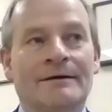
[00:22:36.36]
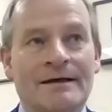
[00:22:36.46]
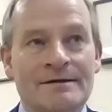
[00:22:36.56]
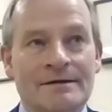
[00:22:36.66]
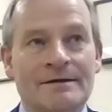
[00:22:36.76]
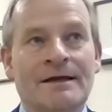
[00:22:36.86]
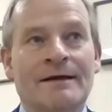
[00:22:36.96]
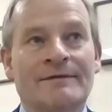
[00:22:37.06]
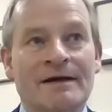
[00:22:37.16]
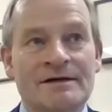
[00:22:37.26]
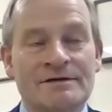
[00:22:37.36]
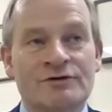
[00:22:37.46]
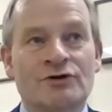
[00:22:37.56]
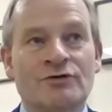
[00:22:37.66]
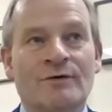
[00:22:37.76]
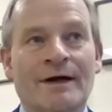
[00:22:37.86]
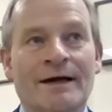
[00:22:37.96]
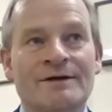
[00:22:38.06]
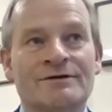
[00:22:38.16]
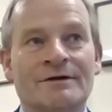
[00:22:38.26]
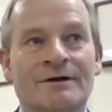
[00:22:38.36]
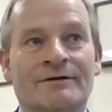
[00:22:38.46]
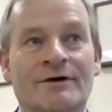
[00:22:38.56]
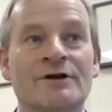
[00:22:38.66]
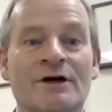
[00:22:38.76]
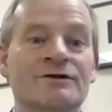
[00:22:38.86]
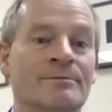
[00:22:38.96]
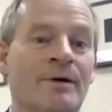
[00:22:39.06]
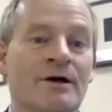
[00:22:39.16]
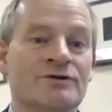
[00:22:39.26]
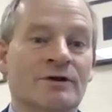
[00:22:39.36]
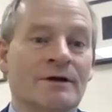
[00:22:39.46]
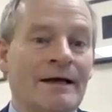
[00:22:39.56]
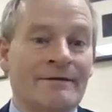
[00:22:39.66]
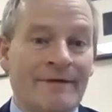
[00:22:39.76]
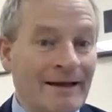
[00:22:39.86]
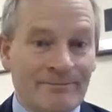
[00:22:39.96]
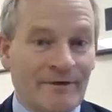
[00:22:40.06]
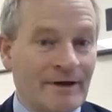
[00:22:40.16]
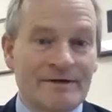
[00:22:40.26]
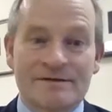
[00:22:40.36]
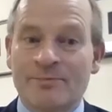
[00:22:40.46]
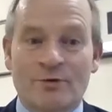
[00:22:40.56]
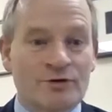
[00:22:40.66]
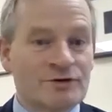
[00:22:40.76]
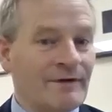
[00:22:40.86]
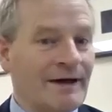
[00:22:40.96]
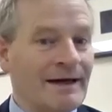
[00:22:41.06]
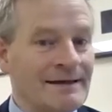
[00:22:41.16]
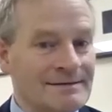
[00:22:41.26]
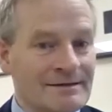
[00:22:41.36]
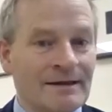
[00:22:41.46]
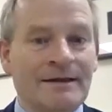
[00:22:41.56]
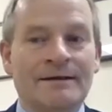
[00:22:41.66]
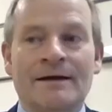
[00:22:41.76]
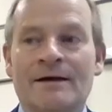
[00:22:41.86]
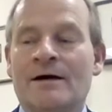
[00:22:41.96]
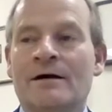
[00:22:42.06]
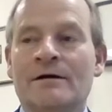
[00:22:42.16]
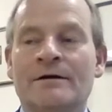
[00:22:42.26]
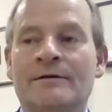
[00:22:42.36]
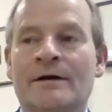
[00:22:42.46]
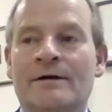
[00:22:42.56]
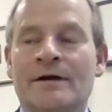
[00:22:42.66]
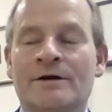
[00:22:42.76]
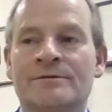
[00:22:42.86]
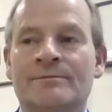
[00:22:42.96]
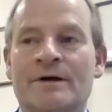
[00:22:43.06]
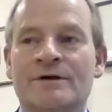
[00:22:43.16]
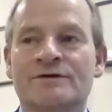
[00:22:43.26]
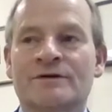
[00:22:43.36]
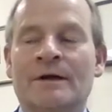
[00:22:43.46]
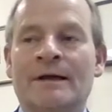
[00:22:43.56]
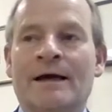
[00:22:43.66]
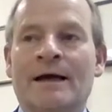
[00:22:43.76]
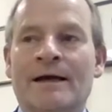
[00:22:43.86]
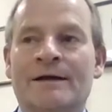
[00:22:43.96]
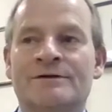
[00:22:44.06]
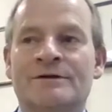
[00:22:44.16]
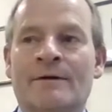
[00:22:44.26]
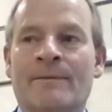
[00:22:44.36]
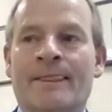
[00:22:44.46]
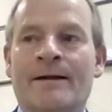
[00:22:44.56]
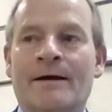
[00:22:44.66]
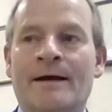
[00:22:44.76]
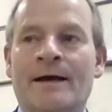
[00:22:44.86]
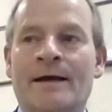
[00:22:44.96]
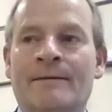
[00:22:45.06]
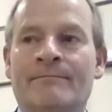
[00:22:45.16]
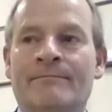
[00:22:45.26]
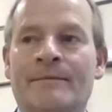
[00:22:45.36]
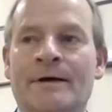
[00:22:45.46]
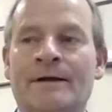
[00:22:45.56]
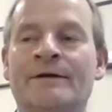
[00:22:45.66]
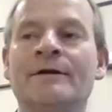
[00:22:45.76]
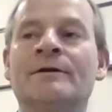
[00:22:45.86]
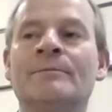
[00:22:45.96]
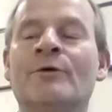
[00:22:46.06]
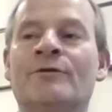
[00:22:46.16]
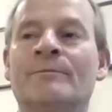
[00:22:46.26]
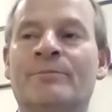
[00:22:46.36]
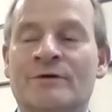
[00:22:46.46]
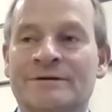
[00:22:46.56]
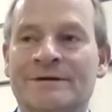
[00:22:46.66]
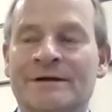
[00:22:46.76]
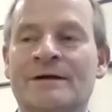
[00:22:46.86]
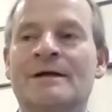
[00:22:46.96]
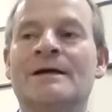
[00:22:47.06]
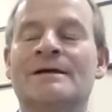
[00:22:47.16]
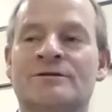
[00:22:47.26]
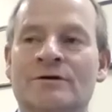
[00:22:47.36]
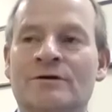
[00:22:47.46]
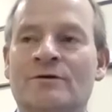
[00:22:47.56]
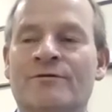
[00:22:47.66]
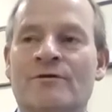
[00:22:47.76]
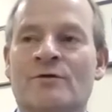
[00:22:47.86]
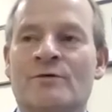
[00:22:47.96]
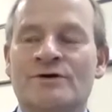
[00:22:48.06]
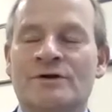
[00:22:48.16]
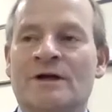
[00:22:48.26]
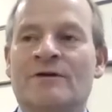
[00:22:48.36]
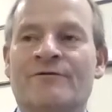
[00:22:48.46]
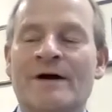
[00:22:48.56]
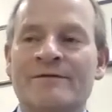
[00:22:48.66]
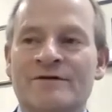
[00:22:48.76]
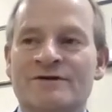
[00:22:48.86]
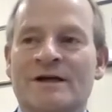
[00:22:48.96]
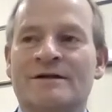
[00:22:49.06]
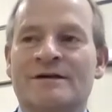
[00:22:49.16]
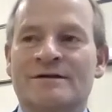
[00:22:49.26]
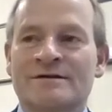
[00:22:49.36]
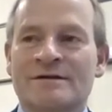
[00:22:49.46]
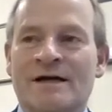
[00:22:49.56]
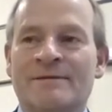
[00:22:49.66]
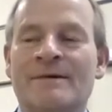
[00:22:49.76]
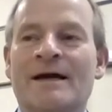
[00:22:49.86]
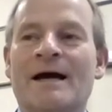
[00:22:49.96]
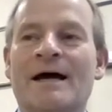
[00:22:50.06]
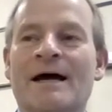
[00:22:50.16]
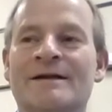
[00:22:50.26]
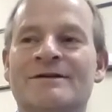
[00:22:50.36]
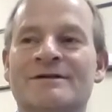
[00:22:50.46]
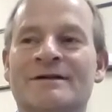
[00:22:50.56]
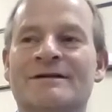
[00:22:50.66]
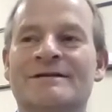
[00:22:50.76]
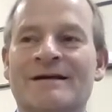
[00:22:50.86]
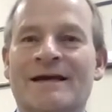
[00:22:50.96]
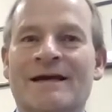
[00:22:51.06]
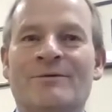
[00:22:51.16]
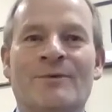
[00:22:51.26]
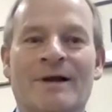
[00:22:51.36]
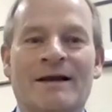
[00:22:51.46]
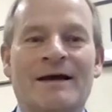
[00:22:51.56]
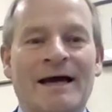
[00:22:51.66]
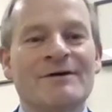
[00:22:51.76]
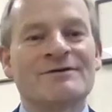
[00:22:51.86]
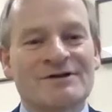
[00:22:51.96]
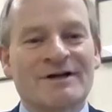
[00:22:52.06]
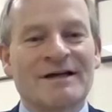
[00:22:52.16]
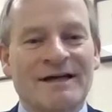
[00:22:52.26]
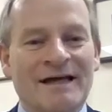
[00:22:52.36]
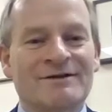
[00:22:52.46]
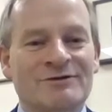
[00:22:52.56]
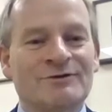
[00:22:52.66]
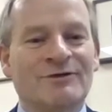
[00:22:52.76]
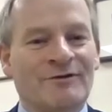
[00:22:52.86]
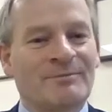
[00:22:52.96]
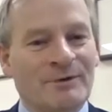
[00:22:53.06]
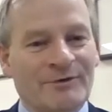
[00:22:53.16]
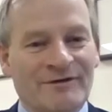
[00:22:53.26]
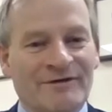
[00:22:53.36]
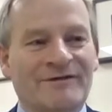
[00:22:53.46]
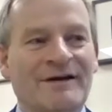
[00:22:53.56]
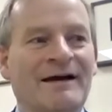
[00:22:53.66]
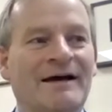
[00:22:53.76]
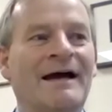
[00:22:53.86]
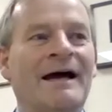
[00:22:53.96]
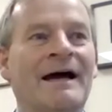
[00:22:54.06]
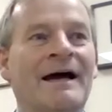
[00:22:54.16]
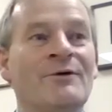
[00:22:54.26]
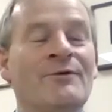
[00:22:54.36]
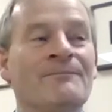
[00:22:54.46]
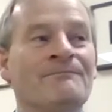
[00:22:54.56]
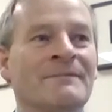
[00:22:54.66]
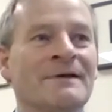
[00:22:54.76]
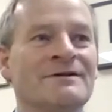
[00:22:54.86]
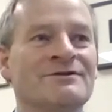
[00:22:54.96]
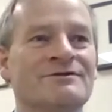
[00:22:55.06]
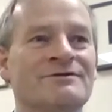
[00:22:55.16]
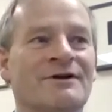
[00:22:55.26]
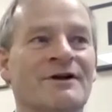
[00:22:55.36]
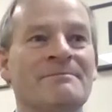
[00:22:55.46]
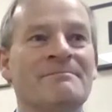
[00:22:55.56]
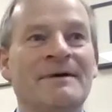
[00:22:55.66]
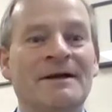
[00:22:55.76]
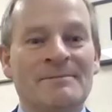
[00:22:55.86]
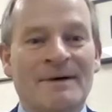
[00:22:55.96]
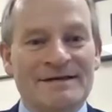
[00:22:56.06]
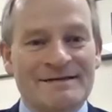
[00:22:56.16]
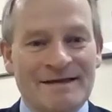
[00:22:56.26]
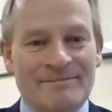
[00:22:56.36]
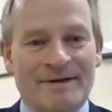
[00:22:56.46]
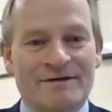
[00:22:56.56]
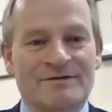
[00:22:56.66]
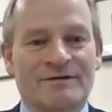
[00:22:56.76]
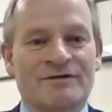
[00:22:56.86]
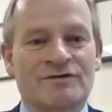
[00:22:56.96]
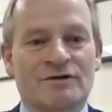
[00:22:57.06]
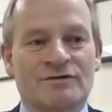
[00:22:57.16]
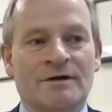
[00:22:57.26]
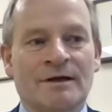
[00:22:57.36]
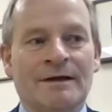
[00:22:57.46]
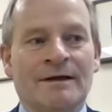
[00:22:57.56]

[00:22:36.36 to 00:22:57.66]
That is true. And they're not impartial. As helpful and supportive as they are, they're not impartial. And I think the most important thing is to look forward in 5 or 10 years' time and say, well, how did I get through this process? How did I minimize the impact on the children?